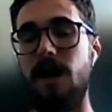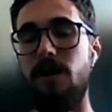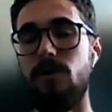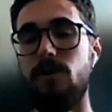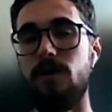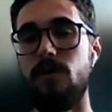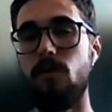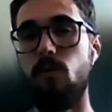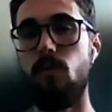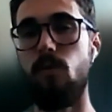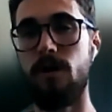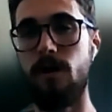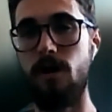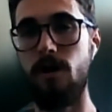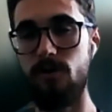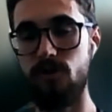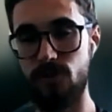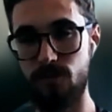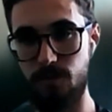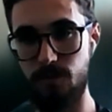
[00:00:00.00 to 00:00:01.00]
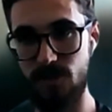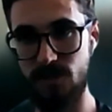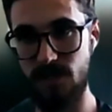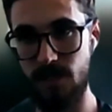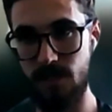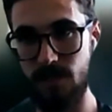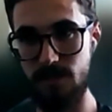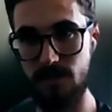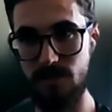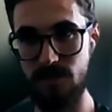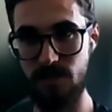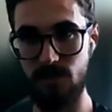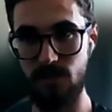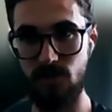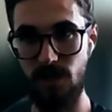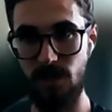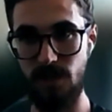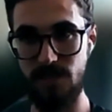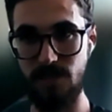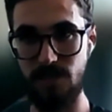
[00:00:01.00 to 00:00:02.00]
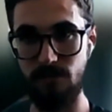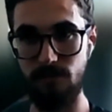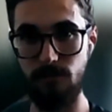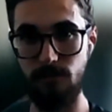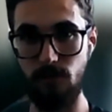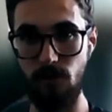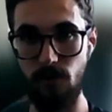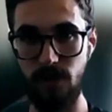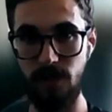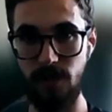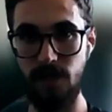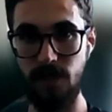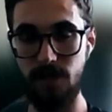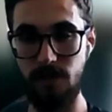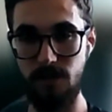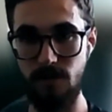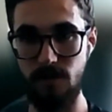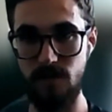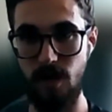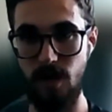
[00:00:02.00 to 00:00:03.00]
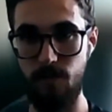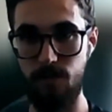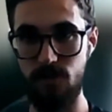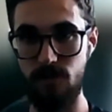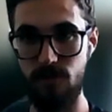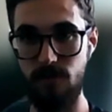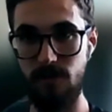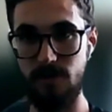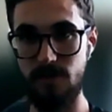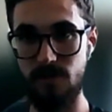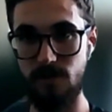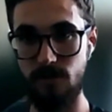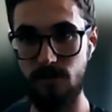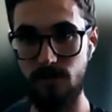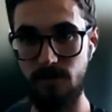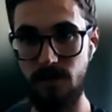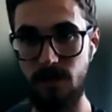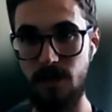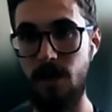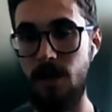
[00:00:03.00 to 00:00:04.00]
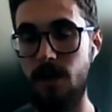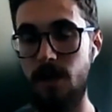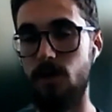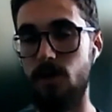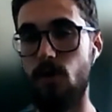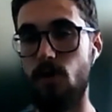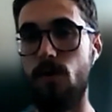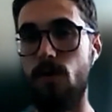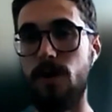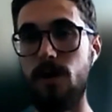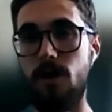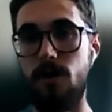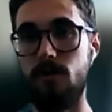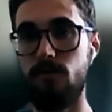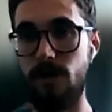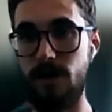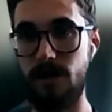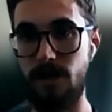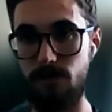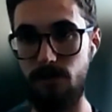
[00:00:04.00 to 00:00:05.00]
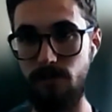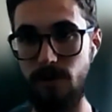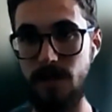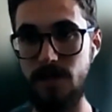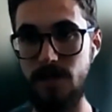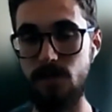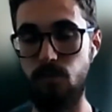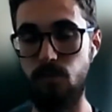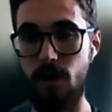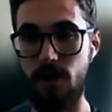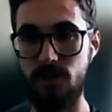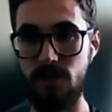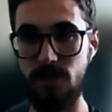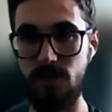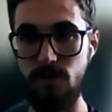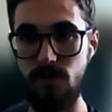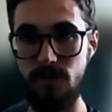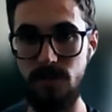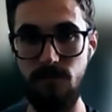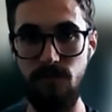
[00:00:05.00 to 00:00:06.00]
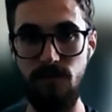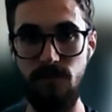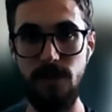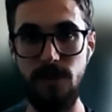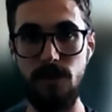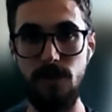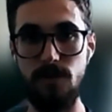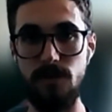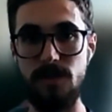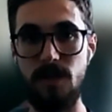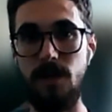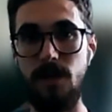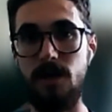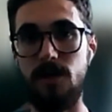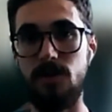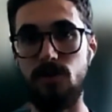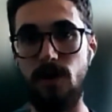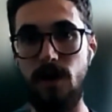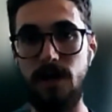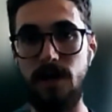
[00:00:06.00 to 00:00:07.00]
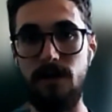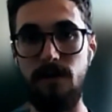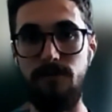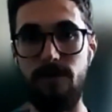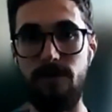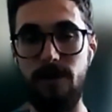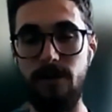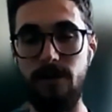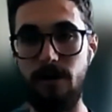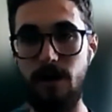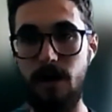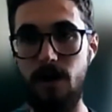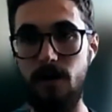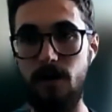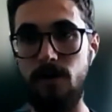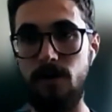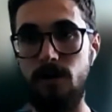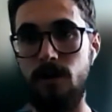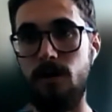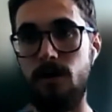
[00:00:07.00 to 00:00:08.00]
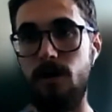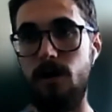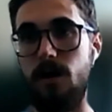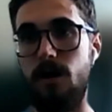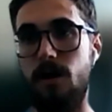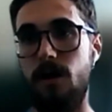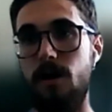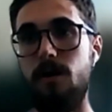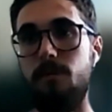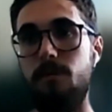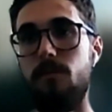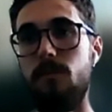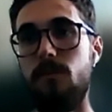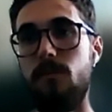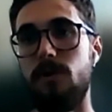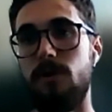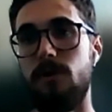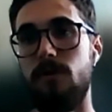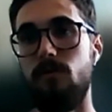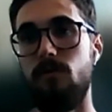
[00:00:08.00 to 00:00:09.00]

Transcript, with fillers: i would 100% suggest looking into those opportunities early going on reddit threads watching youtube videos trying to figure out um,